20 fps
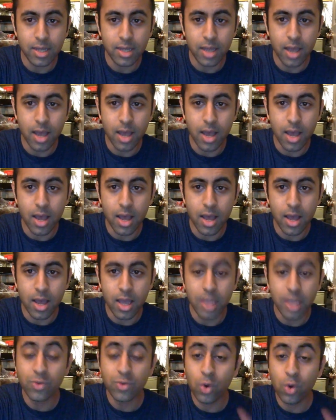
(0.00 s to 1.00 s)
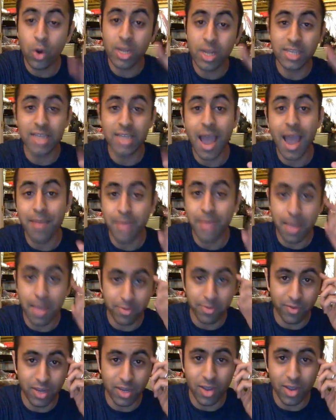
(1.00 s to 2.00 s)
uh, it's recording a time
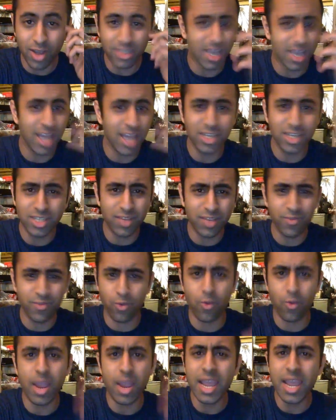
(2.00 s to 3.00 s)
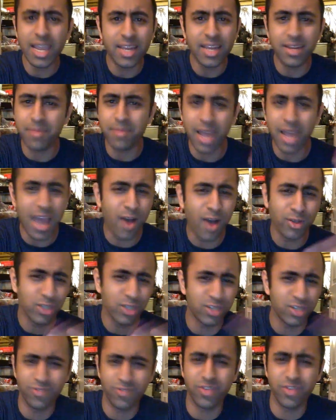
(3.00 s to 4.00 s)
lapse video outside, just of the rain in my
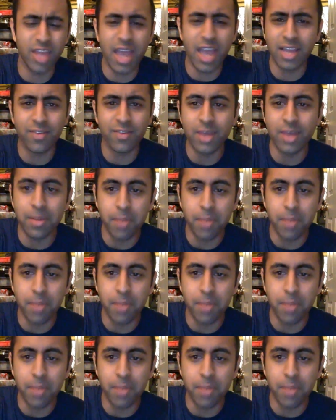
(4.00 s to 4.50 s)
house, just for the heck of it.